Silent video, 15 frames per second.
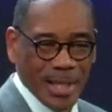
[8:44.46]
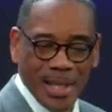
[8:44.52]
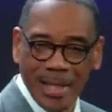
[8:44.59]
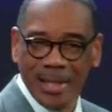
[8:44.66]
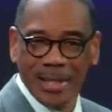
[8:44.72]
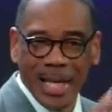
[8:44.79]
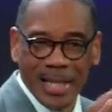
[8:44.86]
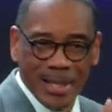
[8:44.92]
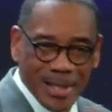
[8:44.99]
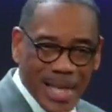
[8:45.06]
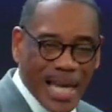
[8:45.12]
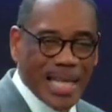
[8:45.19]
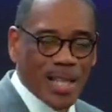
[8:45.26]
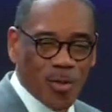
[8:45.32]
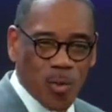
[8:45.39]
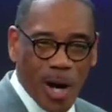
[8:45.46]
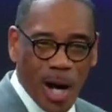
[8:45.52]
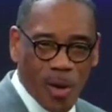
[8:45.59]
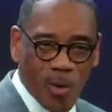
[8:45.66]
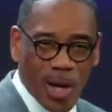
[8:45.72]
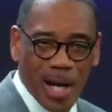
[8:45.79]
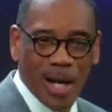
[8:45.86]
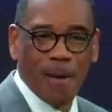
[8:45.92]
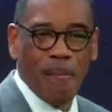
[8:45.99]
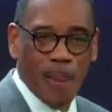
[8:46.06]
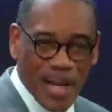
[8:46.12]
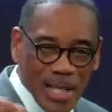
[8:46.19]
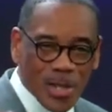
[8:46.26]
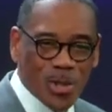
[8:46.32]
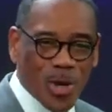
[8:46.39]
Cut that negative rah-rah.
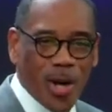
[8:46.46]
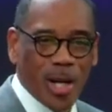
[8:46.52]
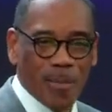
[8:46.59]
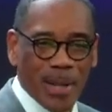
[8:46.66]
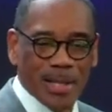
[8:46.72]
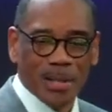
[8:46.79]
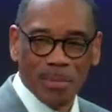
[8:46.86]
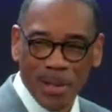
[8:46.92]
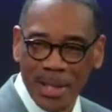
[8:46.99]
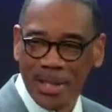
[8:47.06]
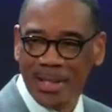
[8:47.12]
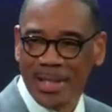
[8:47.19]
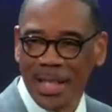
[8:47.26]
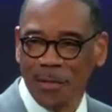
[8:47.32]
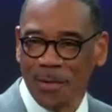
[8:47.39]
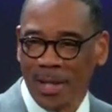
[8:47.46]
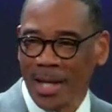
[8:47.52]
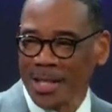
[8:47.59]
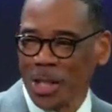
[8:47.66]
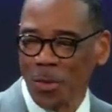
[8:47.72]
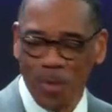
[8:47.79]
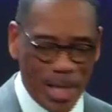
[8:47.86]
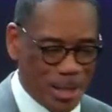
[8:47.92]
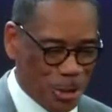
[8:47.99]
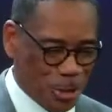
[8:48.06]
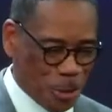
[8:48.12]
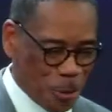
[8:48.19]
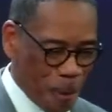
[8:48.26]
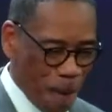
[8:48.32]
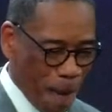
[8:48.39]
Let's talk about some good stuff God's getting ready to
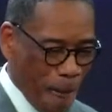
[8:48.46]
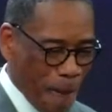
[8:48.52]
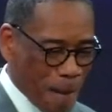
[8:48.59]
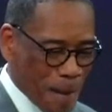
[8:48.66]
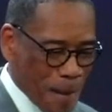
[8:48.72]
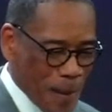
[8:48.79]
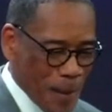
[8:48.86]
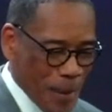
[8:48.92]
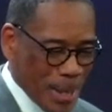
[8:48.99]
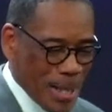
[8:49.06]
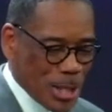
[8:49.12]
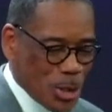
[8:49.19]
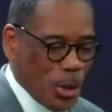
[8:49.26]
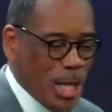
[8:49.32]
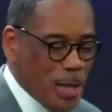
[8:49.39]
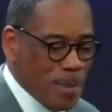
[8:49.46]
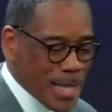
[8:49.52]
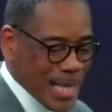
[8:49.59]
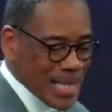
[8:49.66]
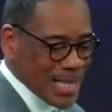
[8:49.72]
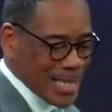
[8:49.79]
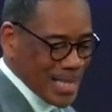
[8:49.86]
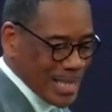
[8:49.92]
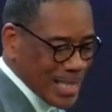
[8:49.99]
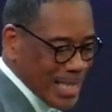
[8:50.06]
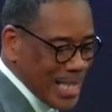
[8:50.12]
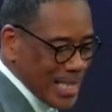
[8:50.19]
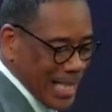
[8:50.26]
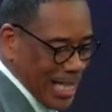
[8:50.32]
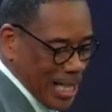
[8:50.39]
do. So he begins to
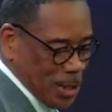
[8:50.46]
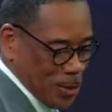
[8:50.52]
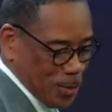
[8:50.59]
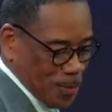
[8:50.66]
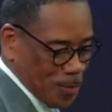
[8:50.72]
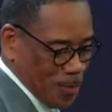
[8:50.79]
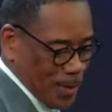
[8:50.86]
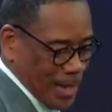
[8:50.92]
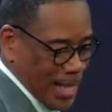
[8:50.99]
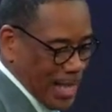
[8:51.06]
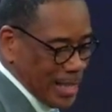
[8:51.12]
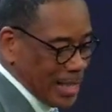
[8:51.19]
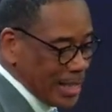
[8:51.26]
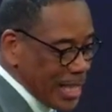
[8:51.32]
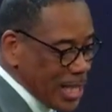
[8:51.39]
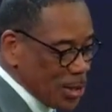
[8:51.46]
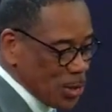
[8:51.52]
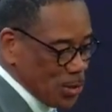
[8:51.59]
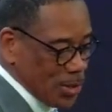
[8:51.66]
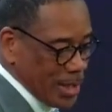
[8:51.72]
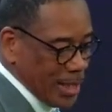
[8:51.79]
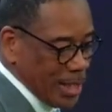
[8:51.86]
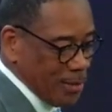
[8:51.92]
lead out and the leaders get